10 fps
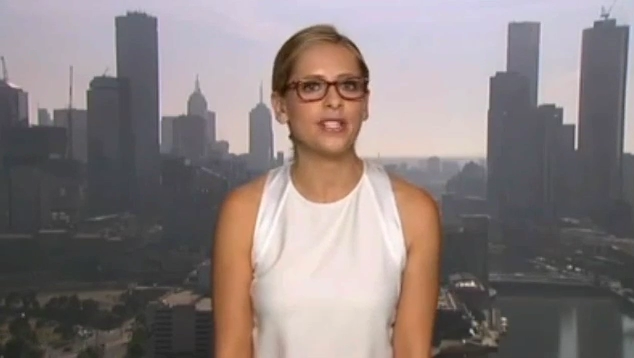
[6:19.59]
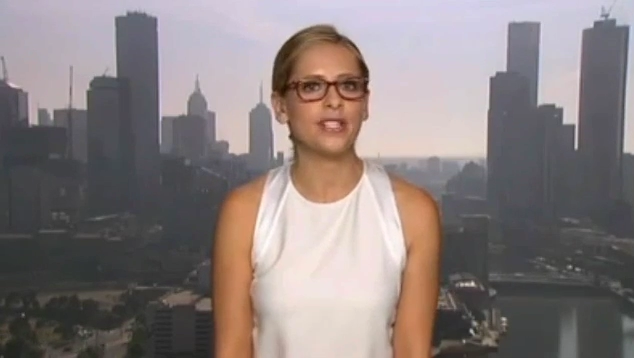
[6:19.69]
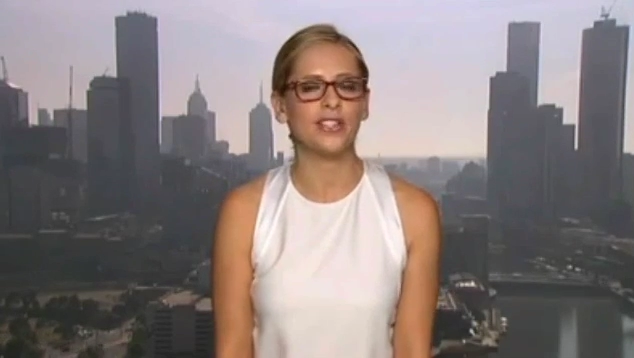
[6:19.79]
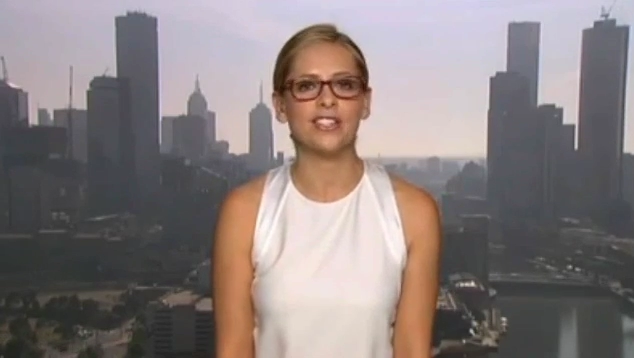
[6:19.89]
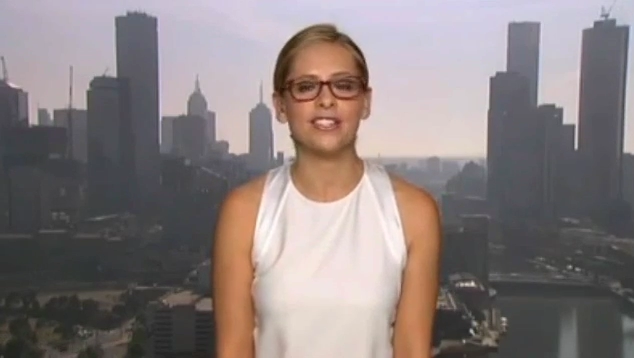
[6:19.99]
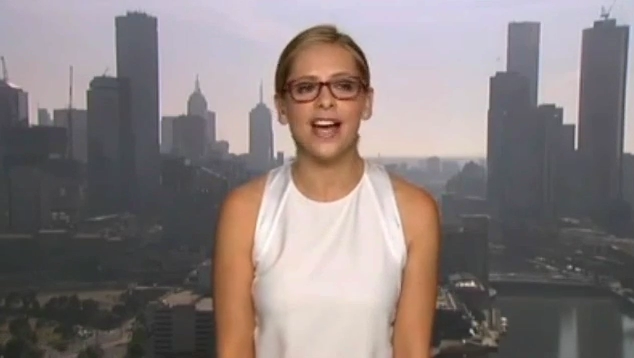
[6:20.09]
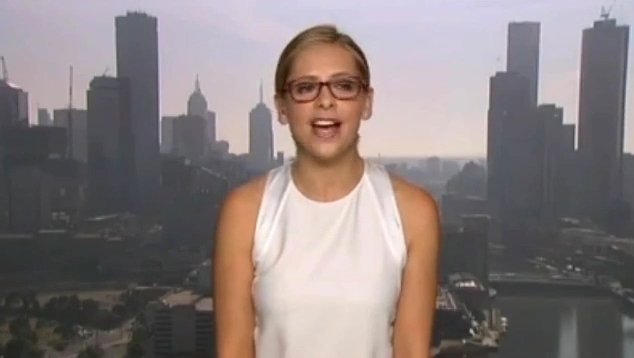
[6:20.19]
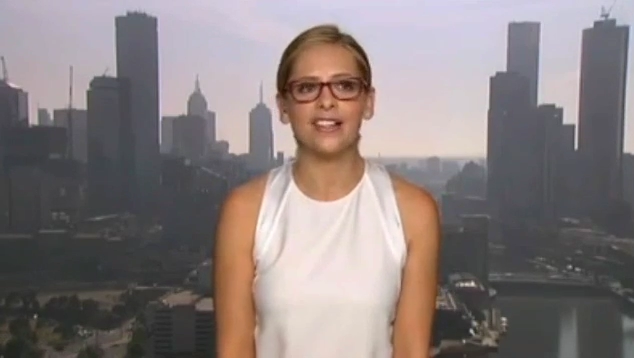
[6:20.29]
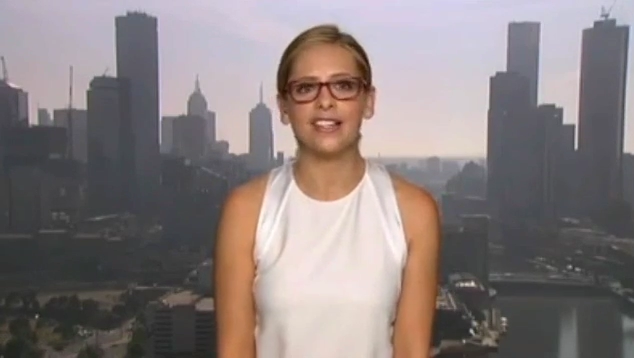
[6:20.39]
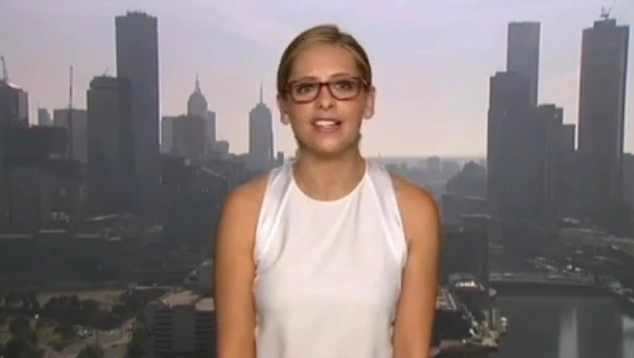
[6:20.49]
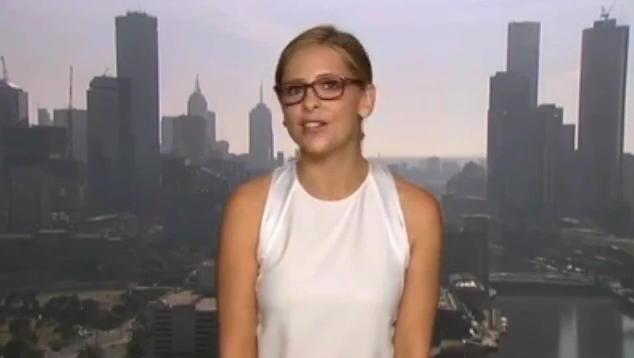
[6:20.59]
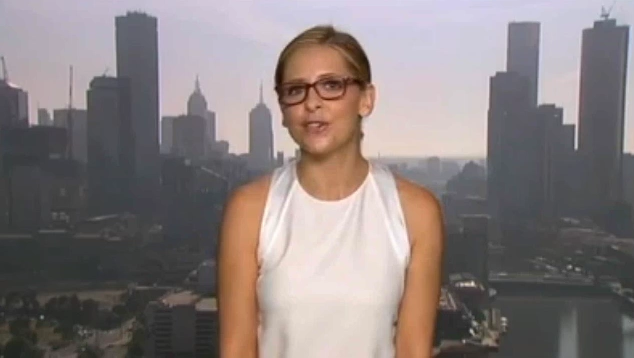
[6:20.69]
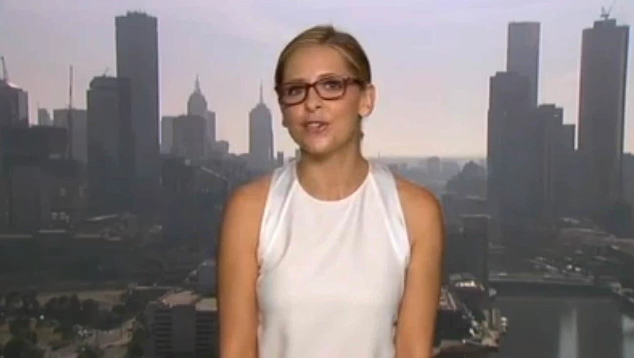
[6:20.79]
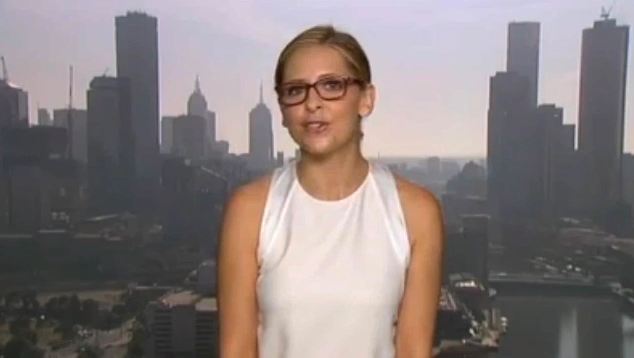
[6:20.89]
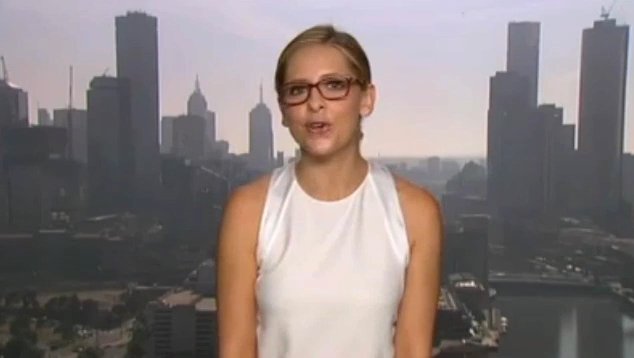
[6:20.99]
Is it your style? Is it
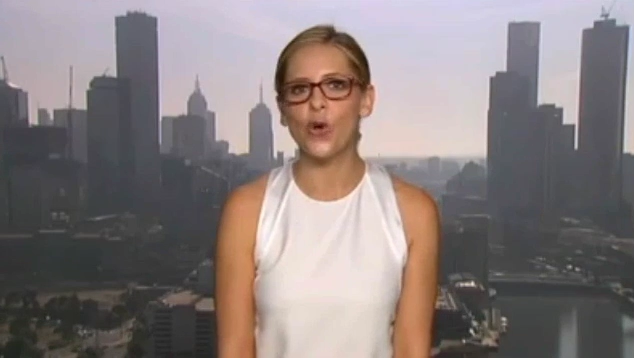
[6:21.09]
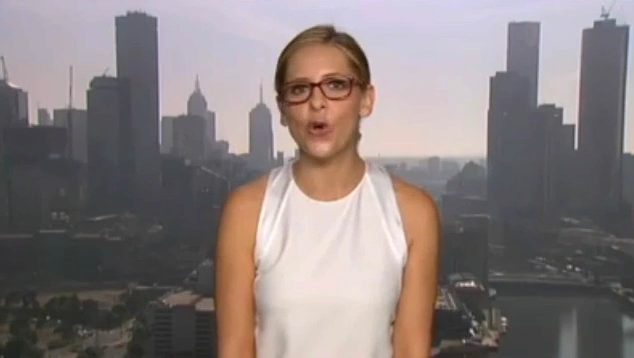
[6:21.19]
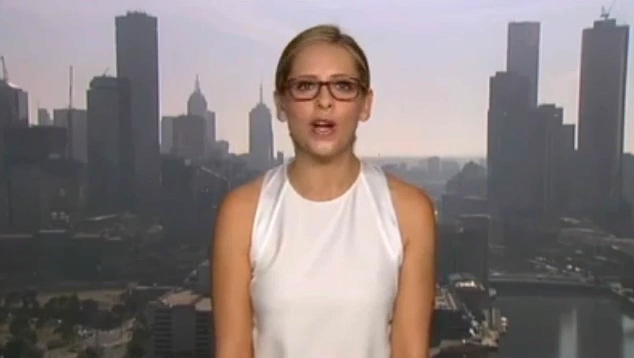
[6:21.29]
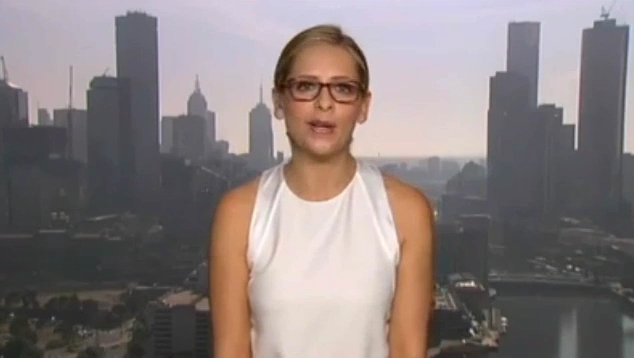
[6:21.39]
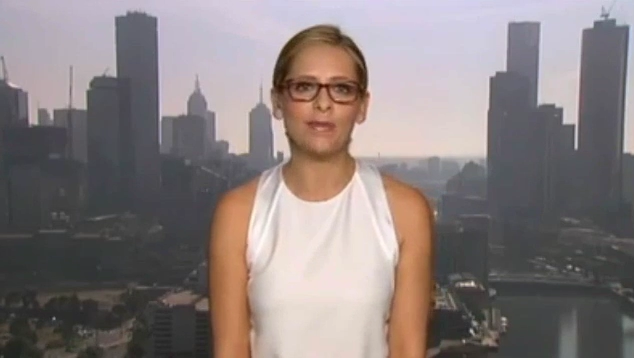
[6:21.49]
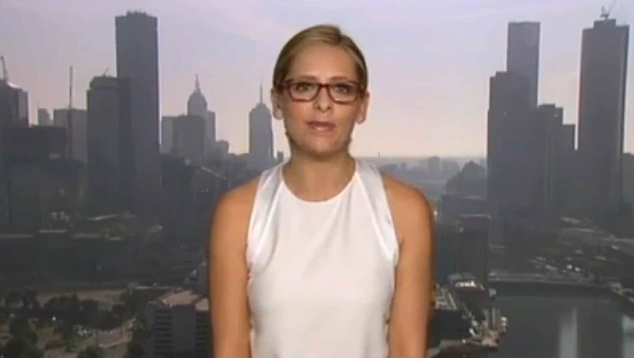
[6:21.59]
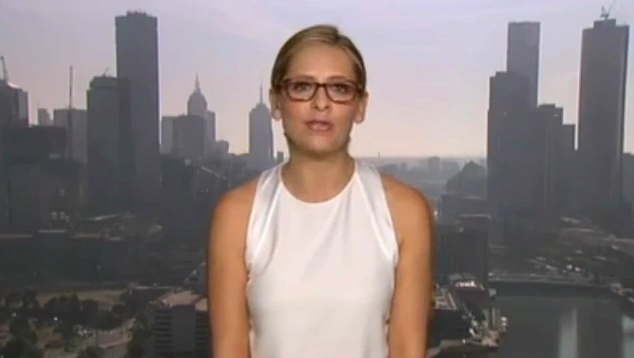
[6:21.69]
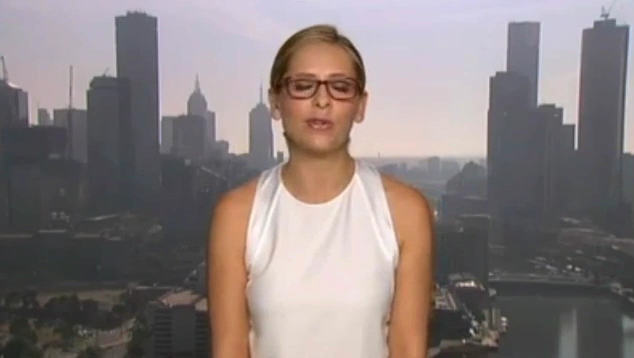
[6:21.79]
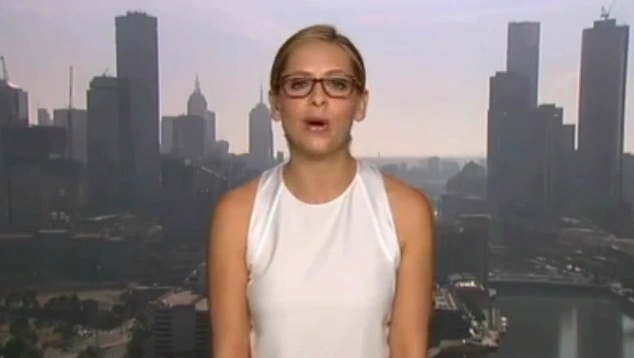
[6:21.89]
your soul? What comes through?